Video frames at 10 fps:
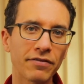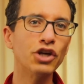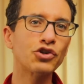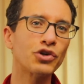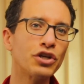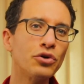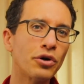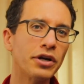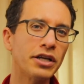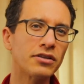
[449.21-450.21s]

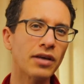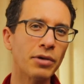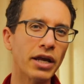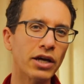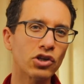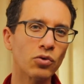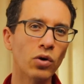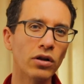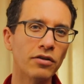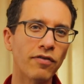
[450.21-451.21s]
Intrauterine insemination
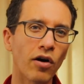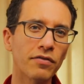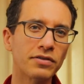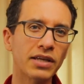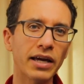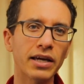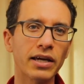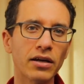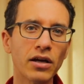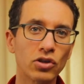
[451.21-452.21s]
will involve
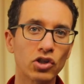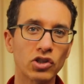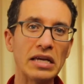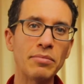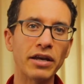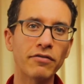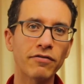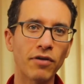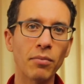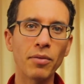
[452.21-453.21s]
taking semen
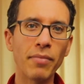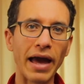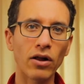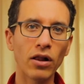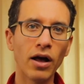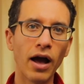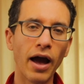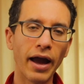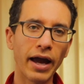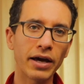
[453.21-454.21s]
from the male
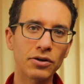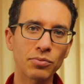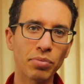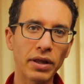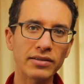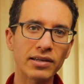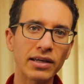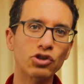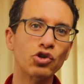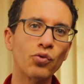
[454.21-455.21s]
and placing
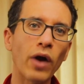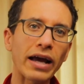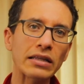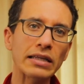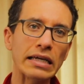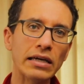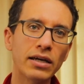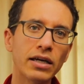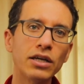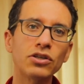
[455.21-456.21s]
it directly
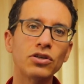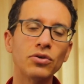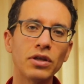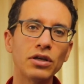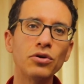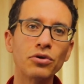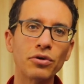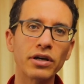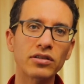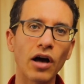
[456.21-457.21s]
into the
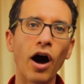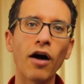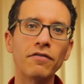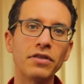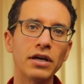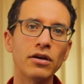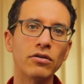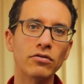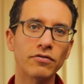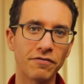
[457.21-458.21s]
uterus of
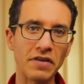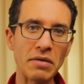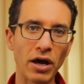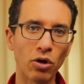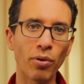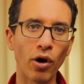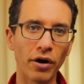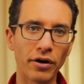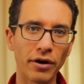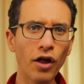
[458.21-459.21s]
the female
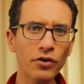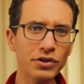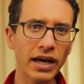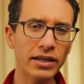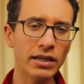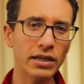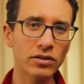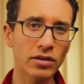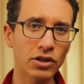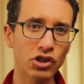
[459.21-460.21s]
partner. Other techniques
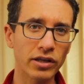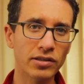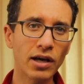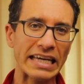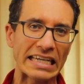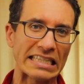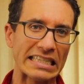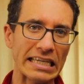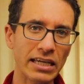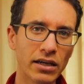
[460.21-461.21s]
such as
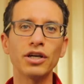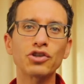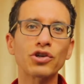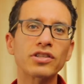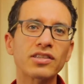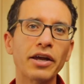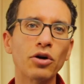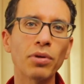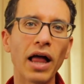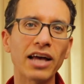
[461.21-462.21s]
ICSI,
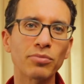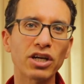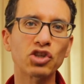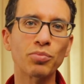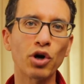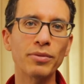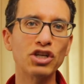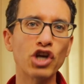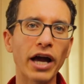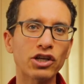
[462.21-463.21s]
intracytoplasmic sperm
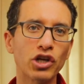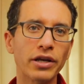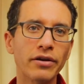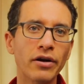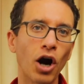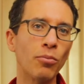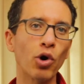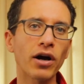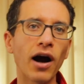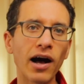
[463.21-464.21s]
injection, are
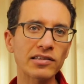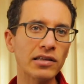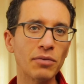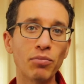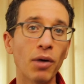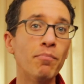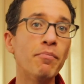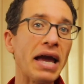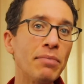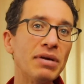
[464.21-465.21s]
more costly but
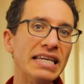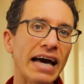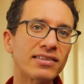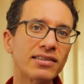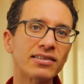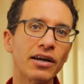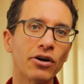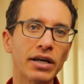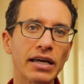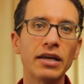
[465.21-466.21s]
may be
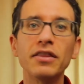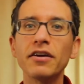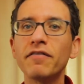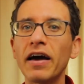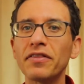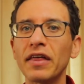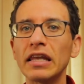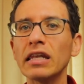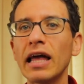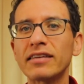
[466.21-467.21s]
necessary in the event
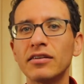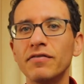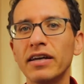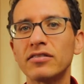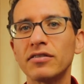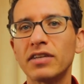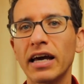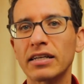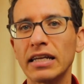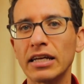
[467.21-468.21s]
that less invasive
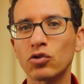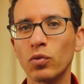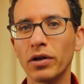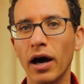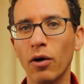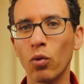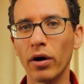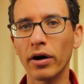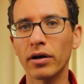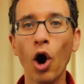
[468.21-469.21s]
techniques will not
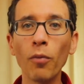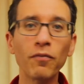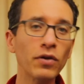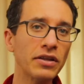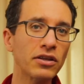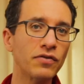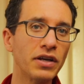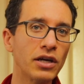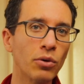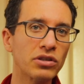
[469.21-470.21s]
work. Hopefully this
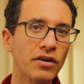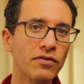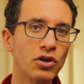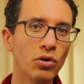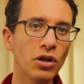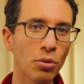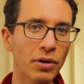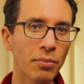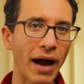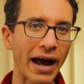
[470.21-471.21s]
video has given you a little
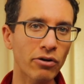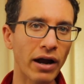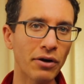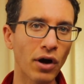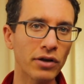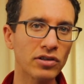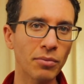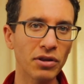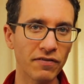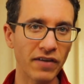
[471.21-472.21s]
bit of background on some
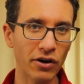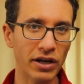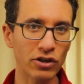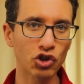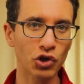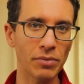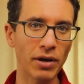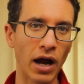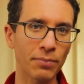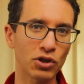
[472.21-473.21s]
of the various
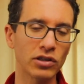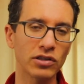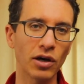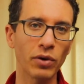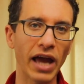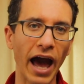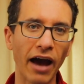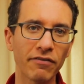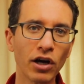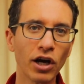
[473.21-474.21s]
treatment options that we
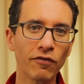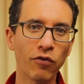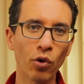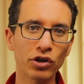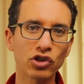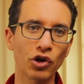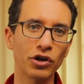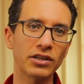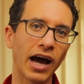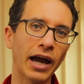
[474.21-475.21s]
have for
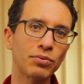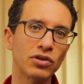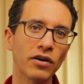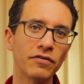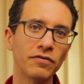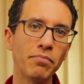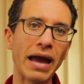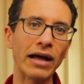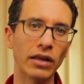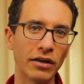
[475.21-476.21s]
certain types of
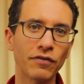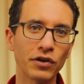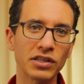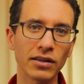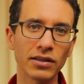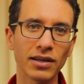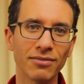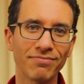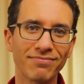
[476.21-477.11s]
male infertility.